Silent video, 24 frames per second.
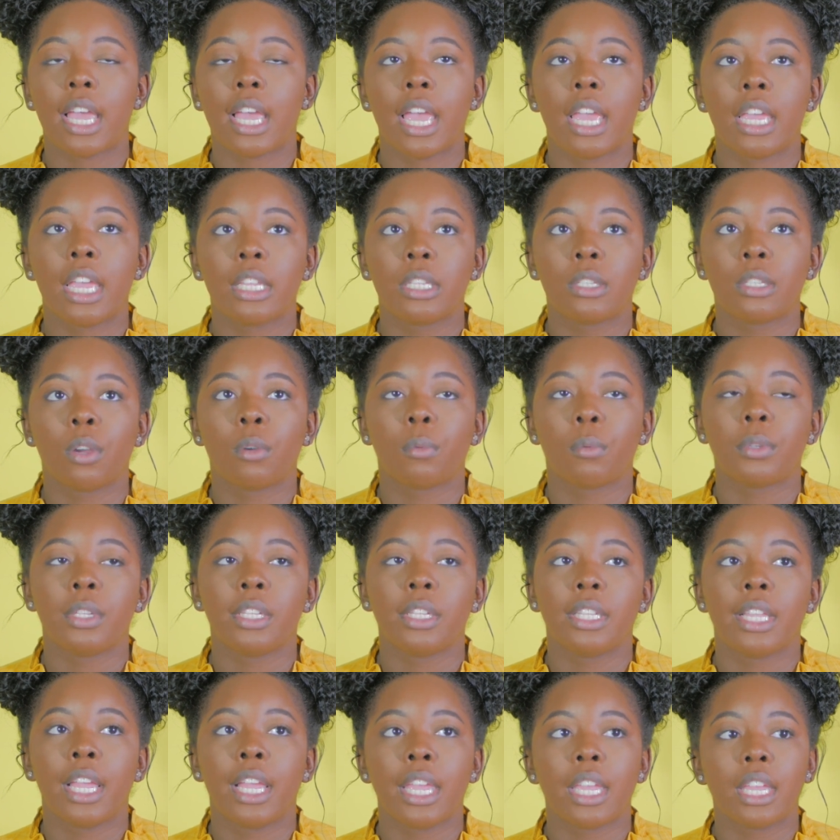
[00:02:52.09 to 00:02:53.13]
I don't
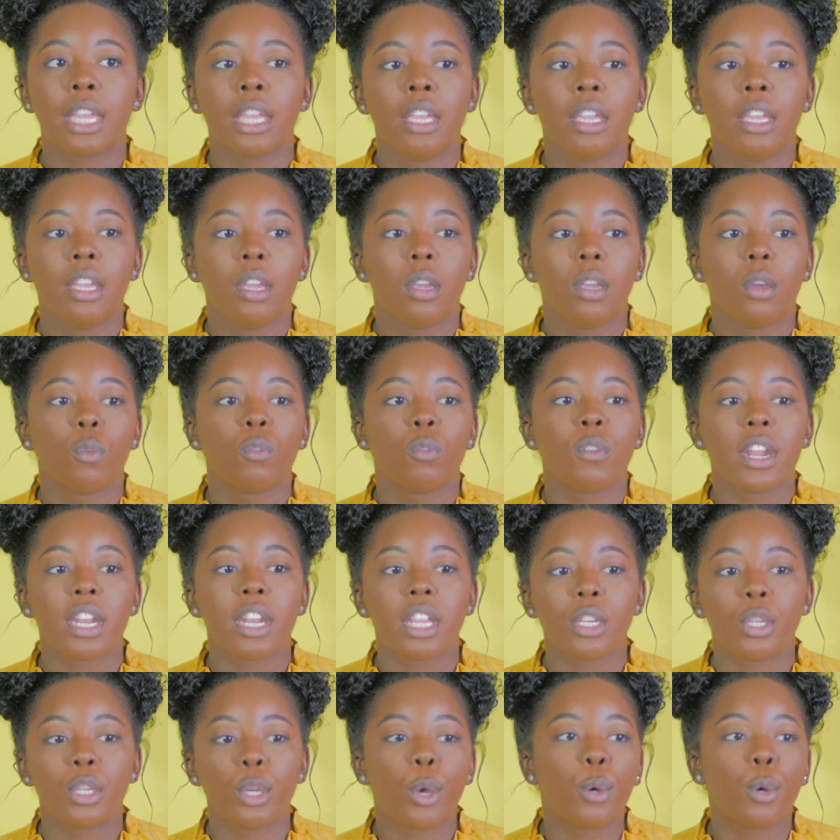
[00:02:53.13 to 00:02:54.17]
really like
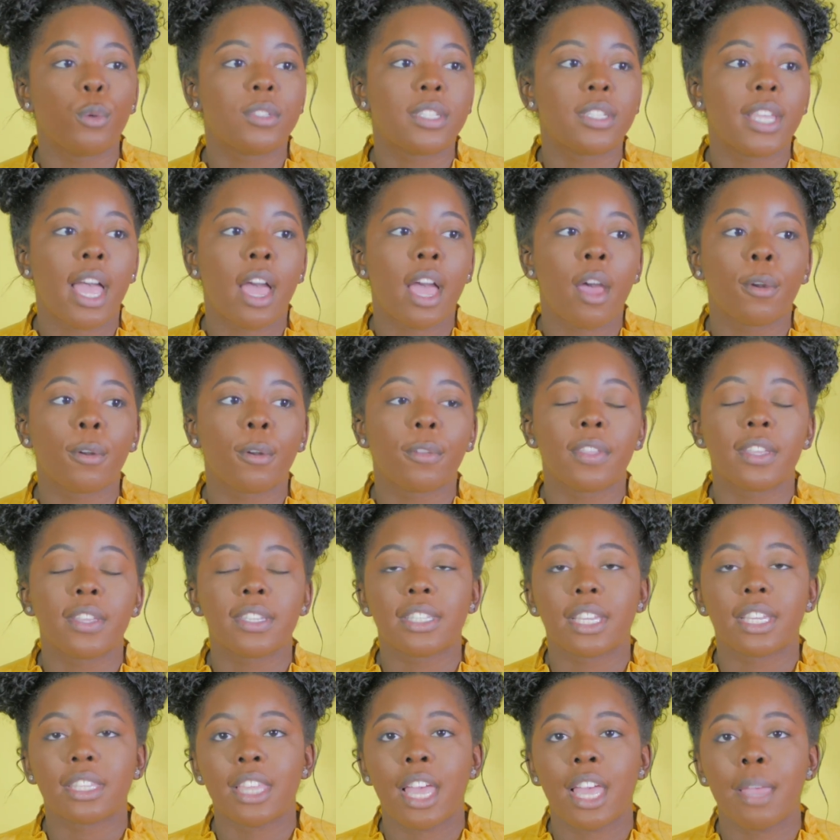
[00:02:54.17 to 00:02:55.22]
writing notes out or
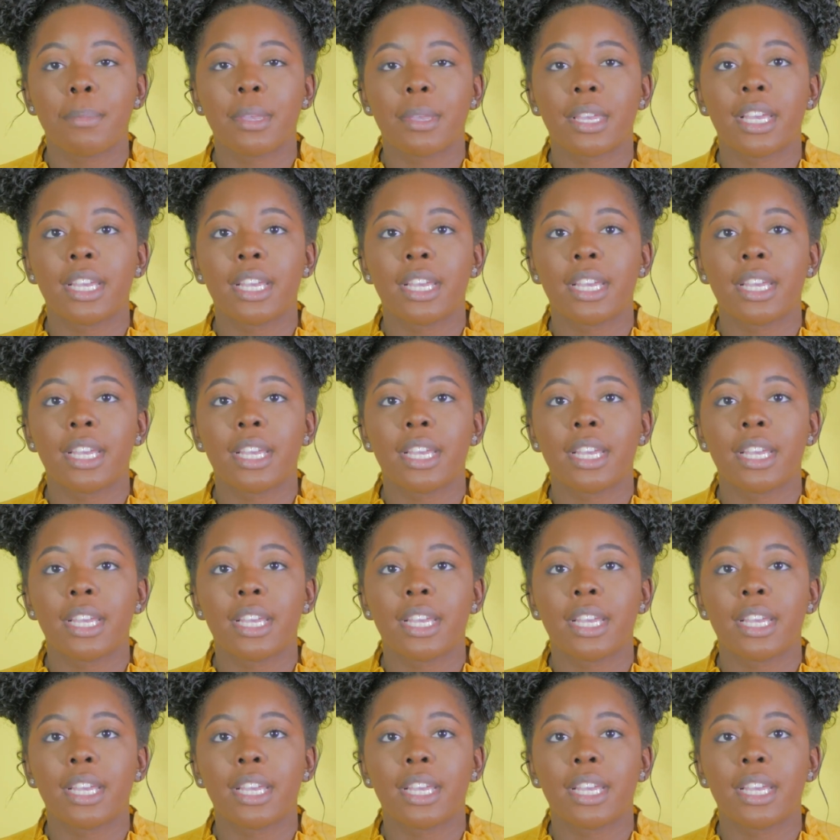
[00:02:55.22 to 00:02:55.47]
things like that,